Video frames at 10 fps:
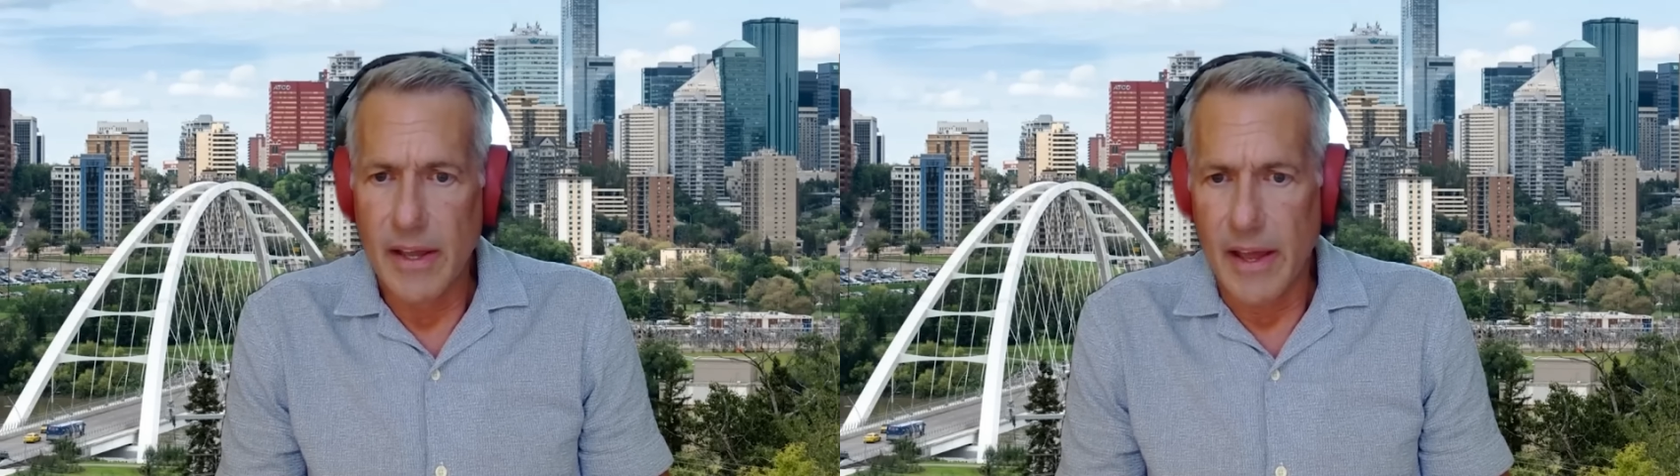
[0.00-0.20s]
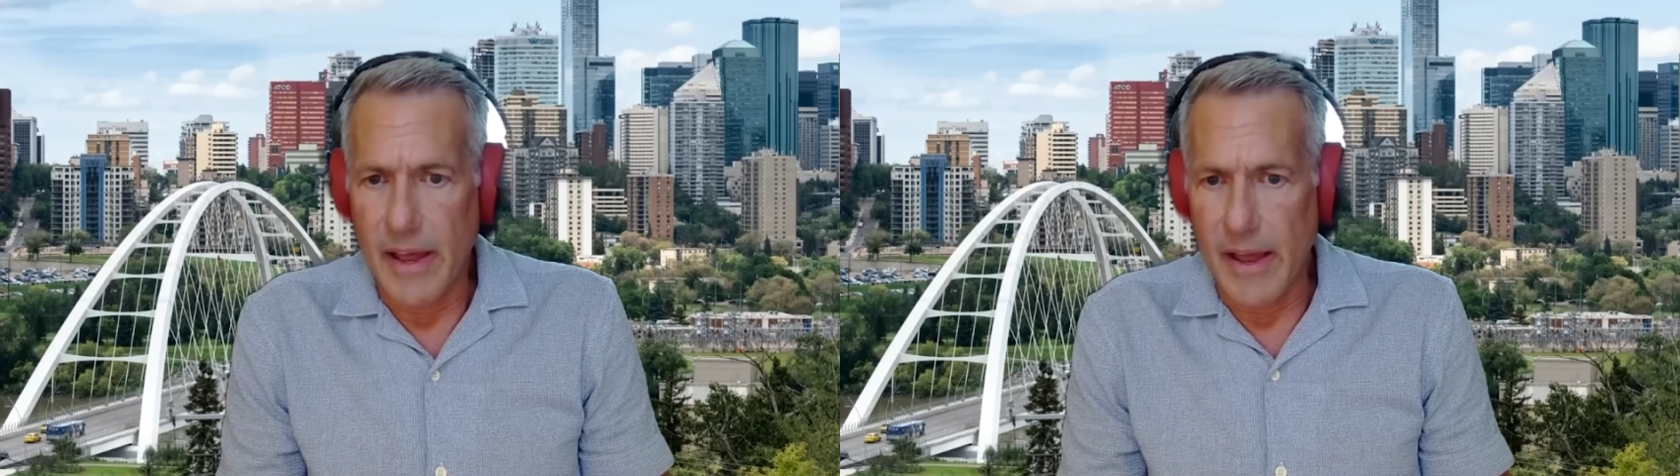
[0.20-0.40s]

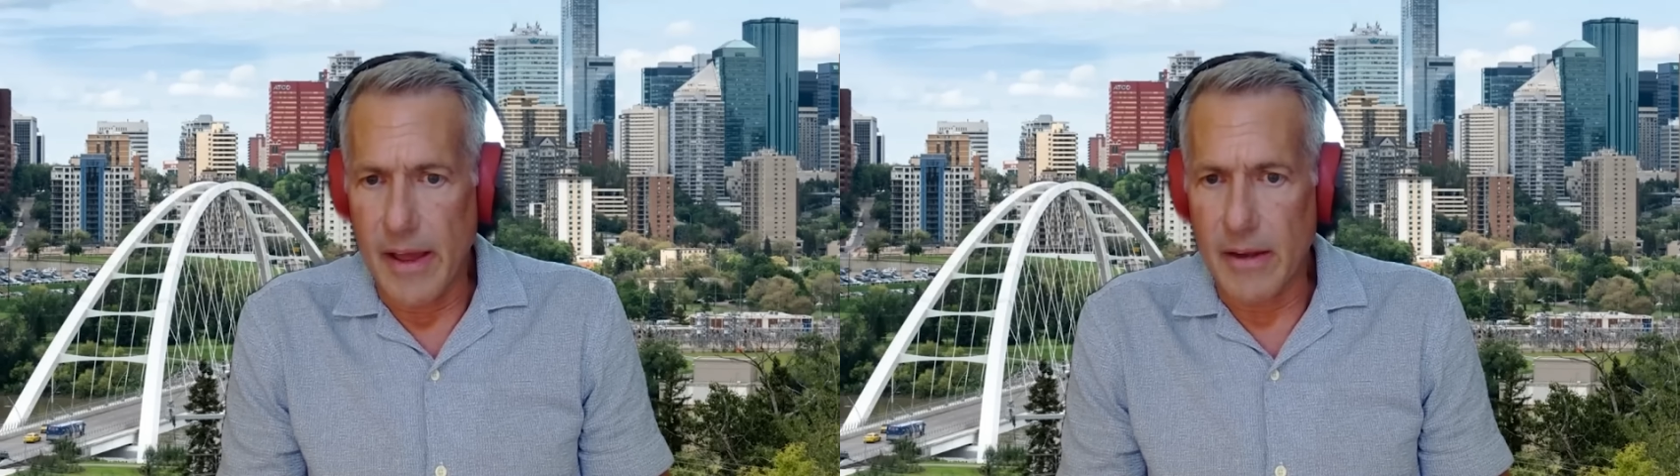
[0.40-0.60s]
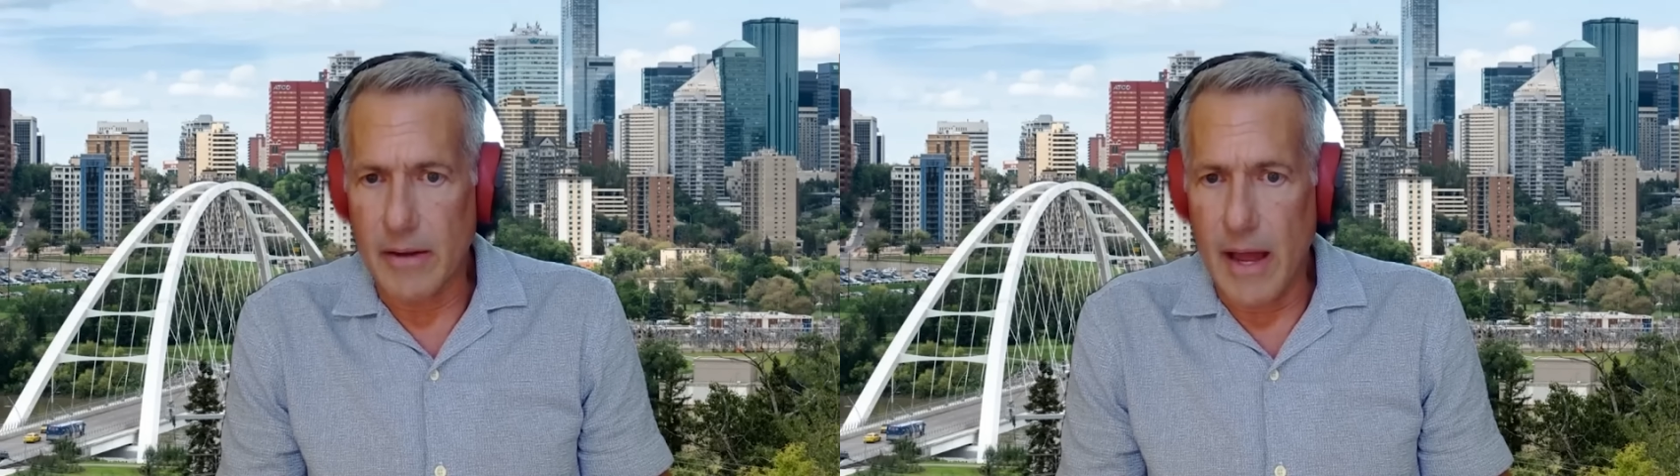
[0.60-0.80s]

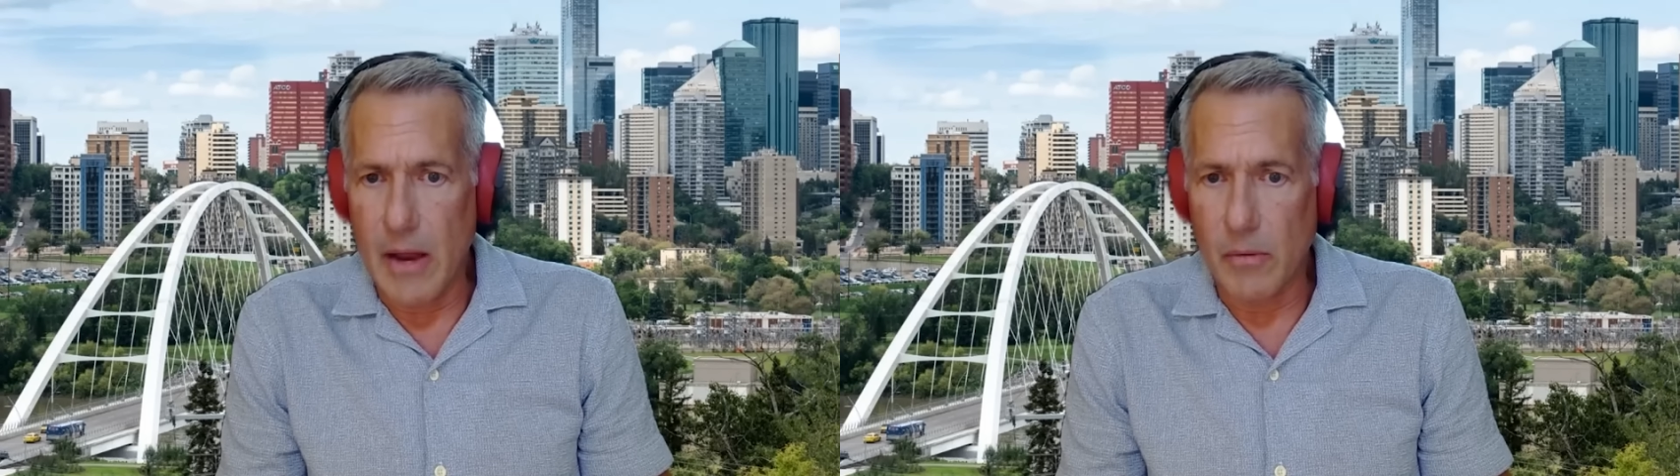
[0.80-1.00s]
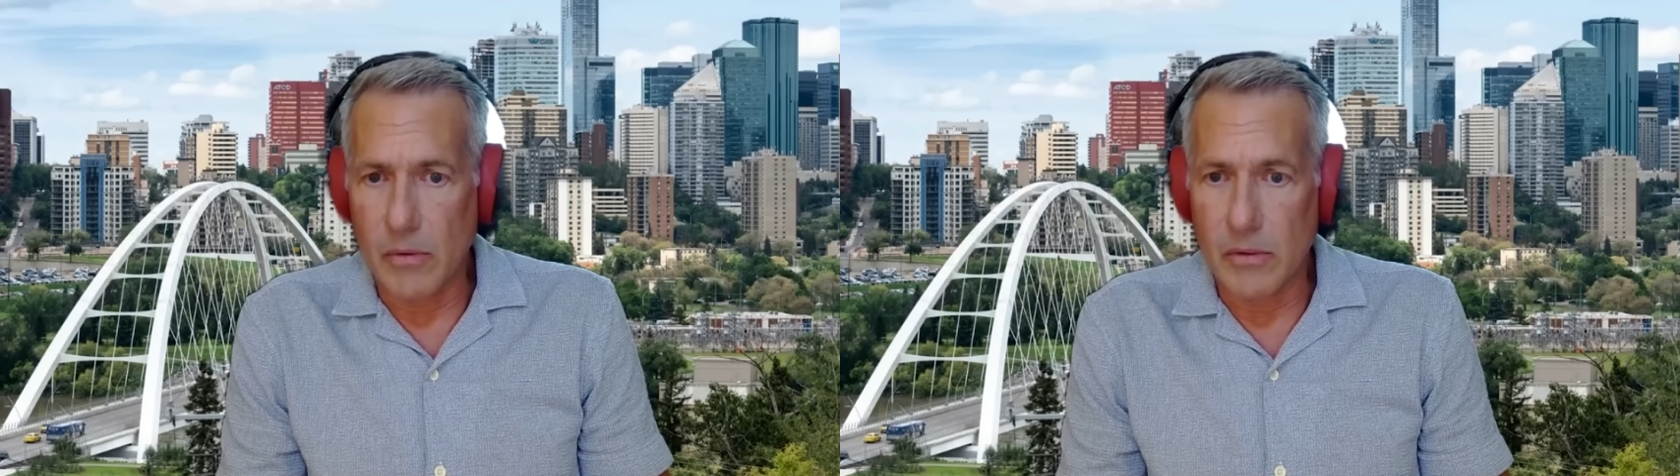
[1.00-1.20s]
and I
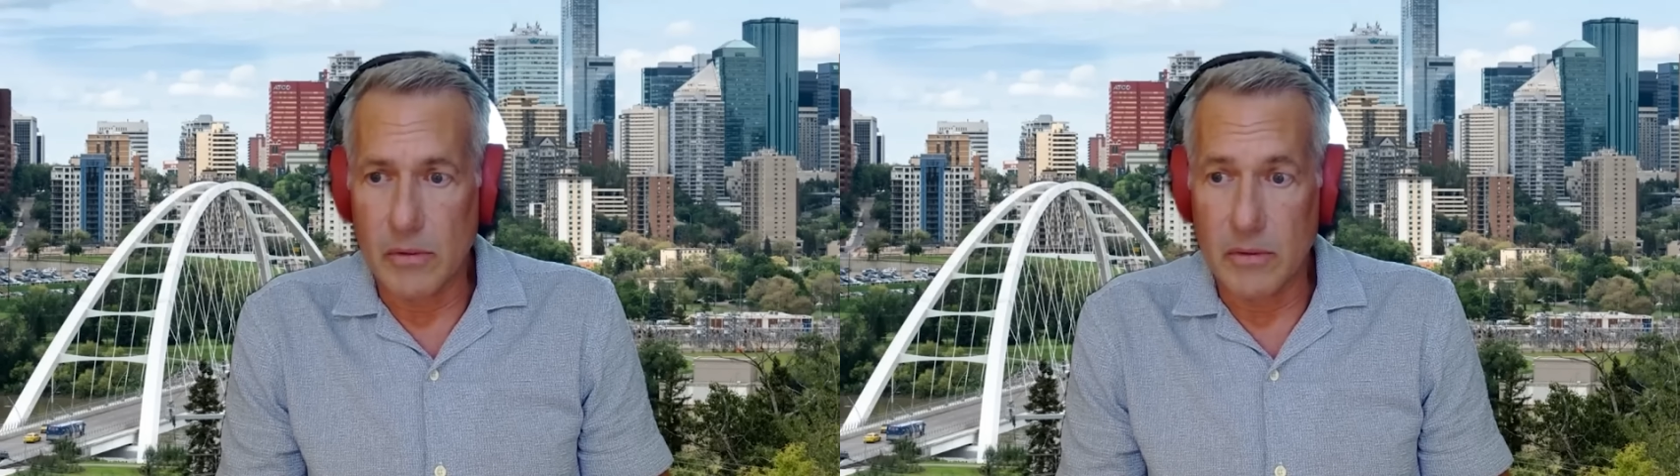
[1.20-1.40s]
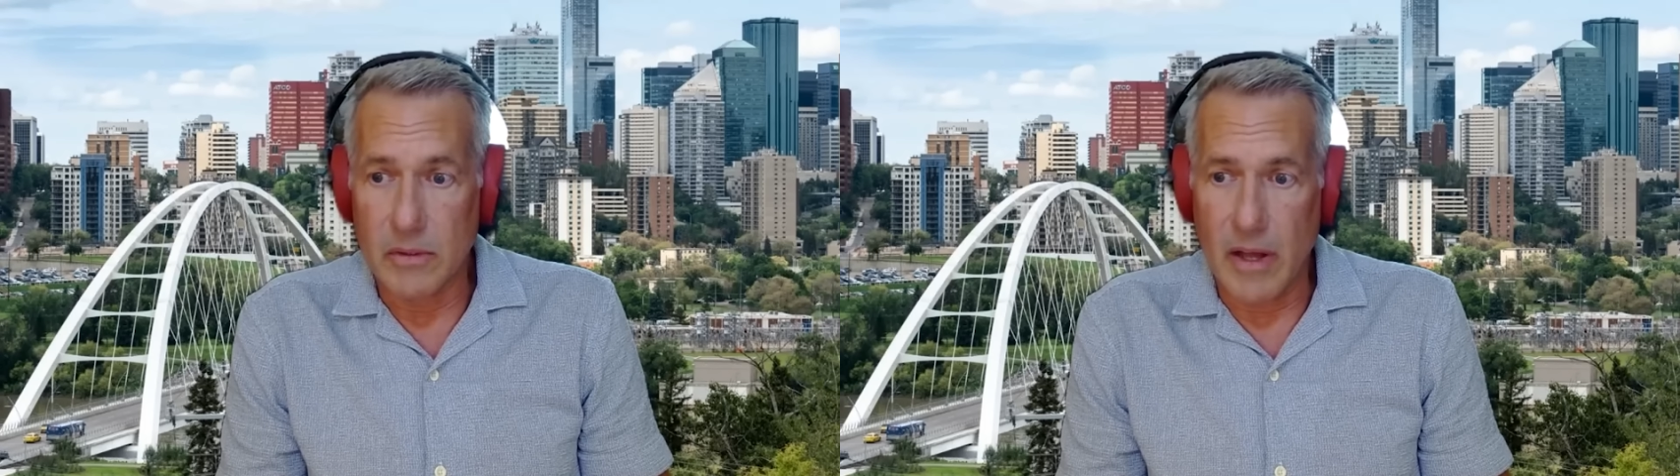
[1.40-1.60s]
will